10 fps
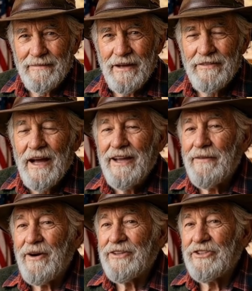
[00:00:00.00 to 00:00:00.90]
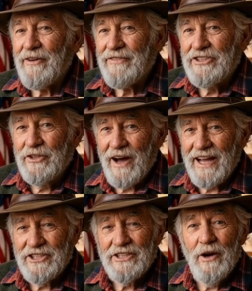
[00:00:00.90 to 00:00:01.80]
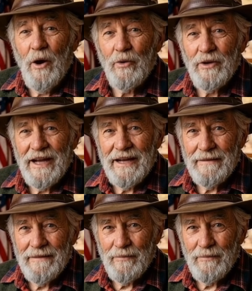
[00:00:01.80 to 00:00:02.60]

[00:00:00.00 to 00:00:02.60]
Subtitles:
effective on surface scratches only.